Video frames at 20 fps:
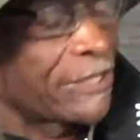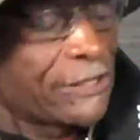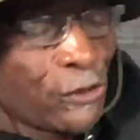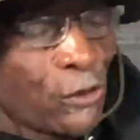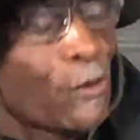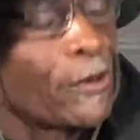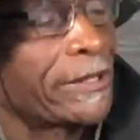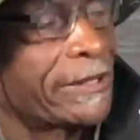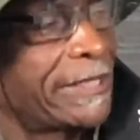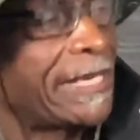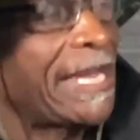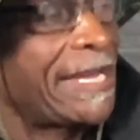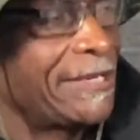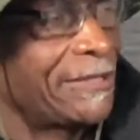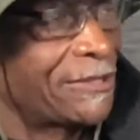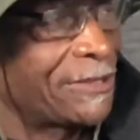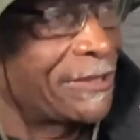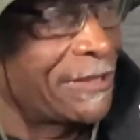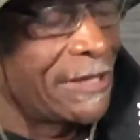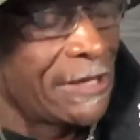a court
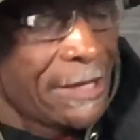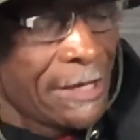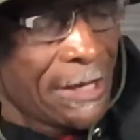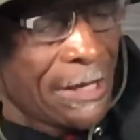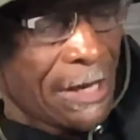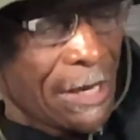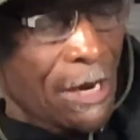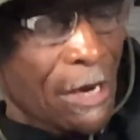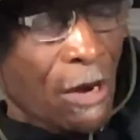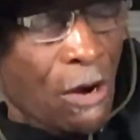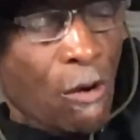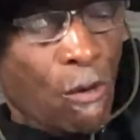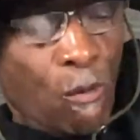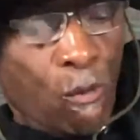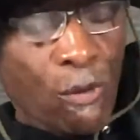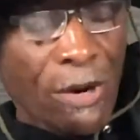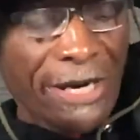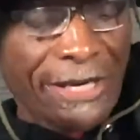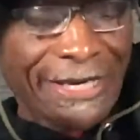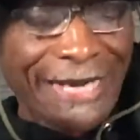case. Okay,
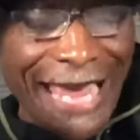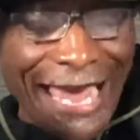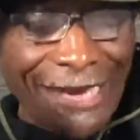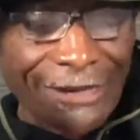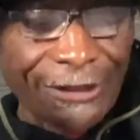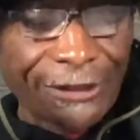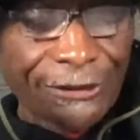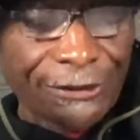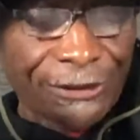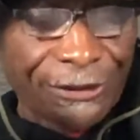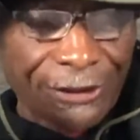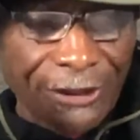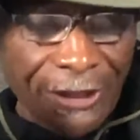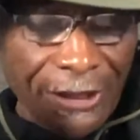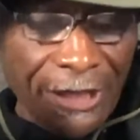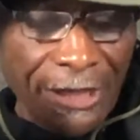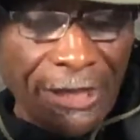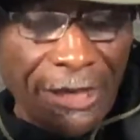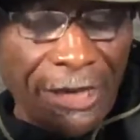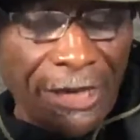Where Collins. I was gonna say